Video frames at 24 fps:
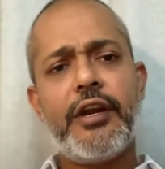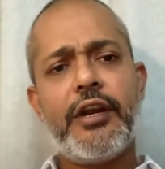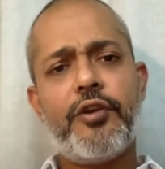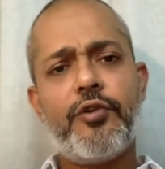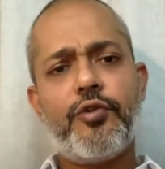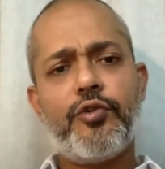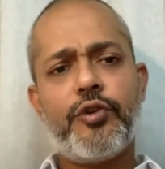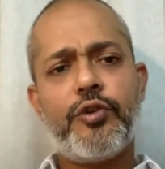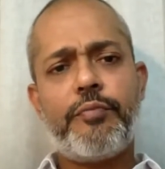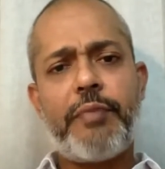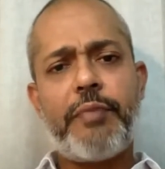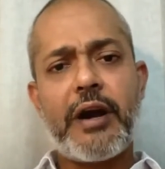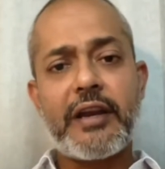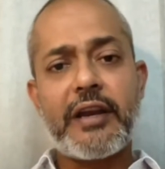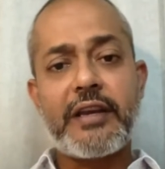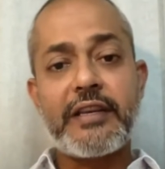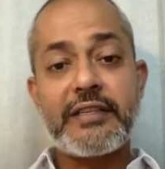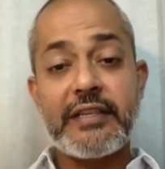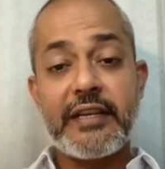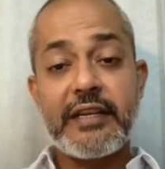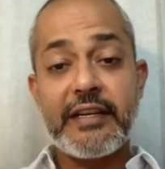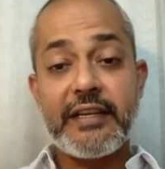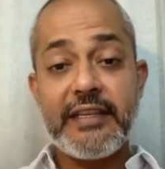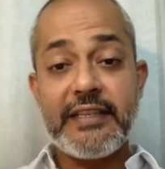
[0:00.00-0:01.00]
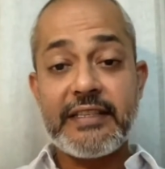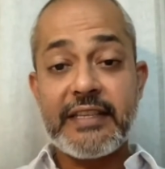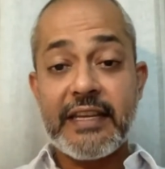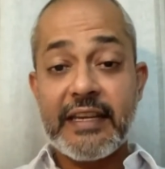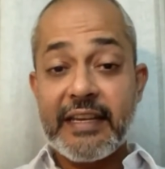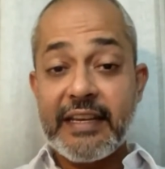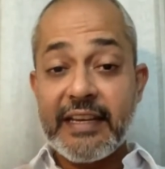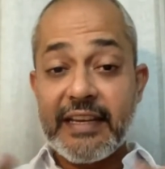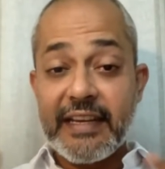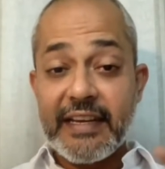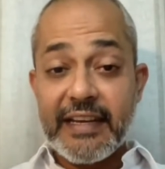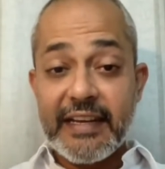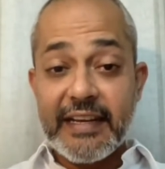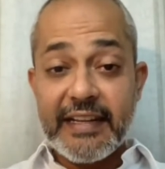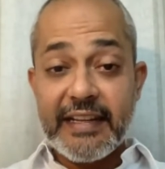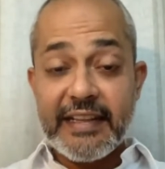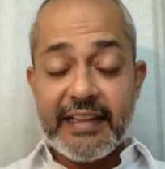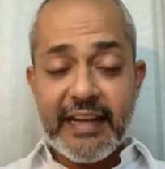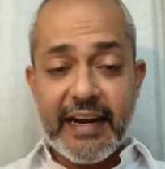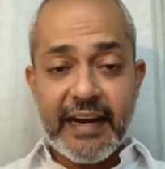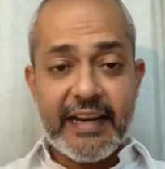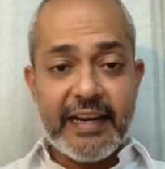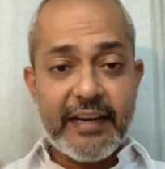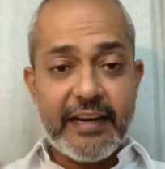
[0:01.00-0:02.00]
the Pakistanis.
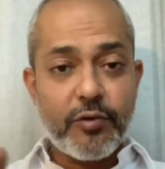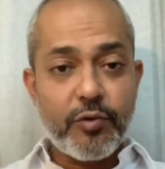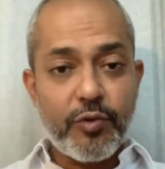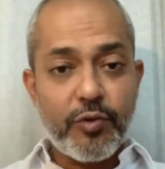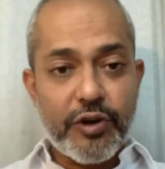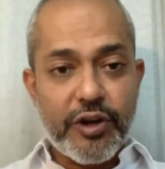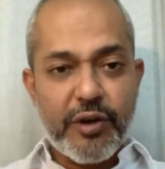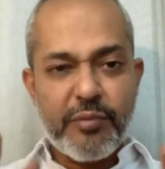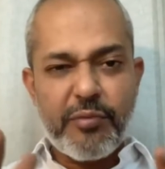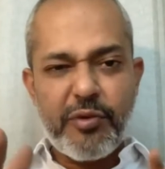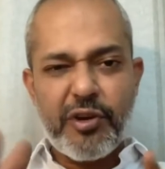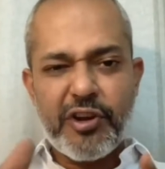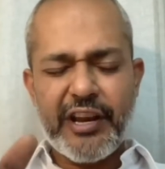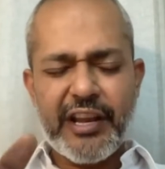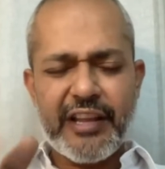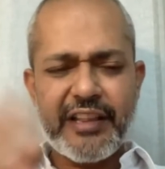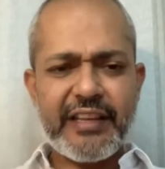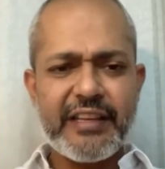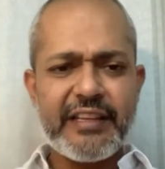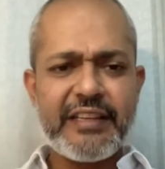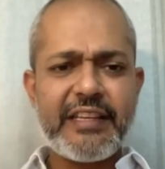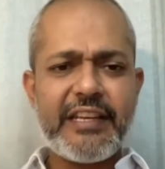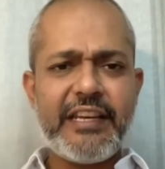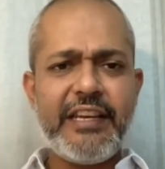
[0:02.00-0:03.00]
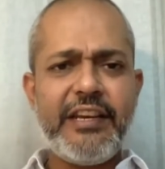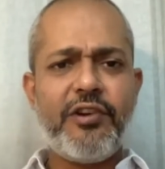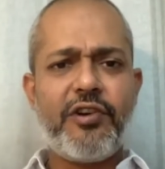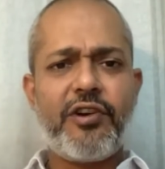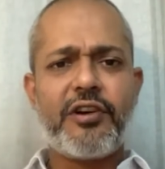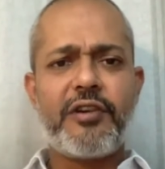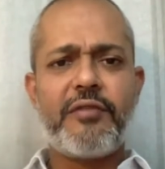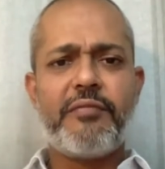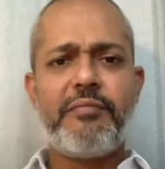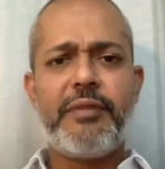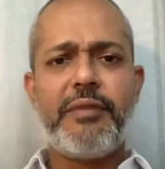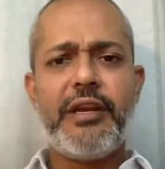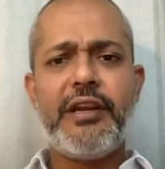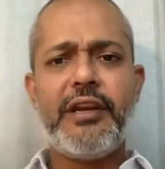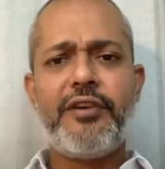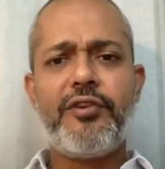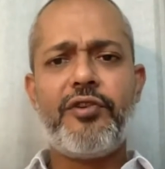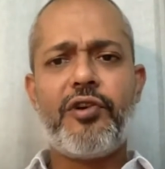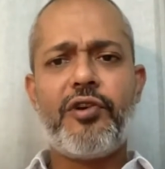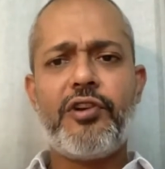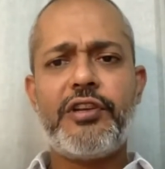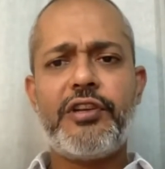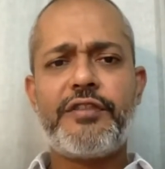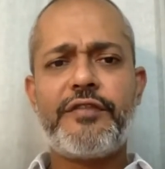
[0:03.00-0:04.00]
That included about, I think, $3 billion
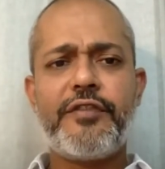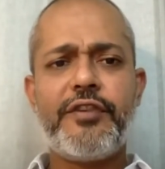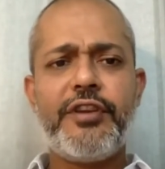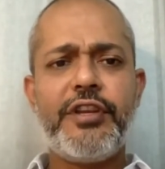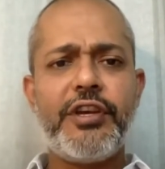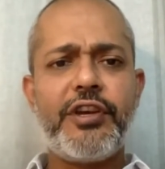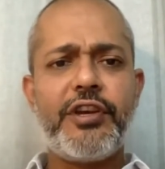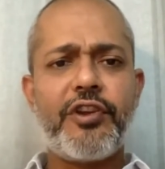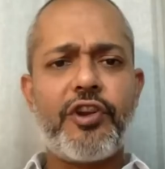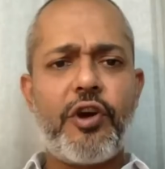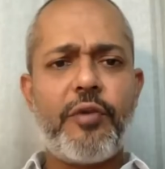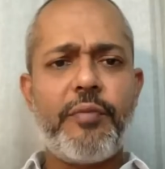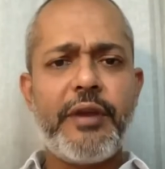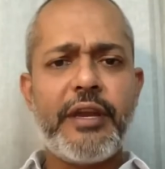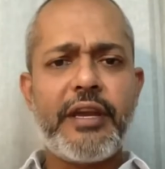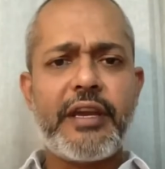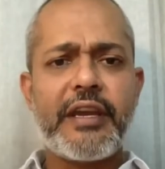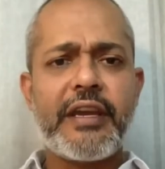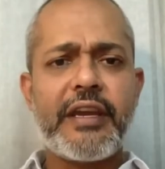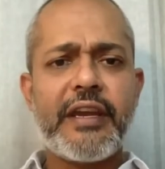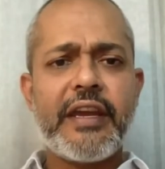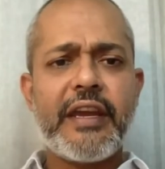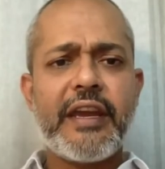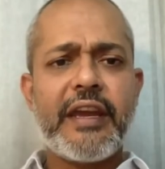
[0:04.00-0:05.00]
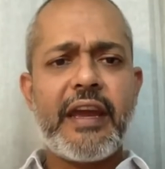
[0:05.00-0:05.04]
for economic,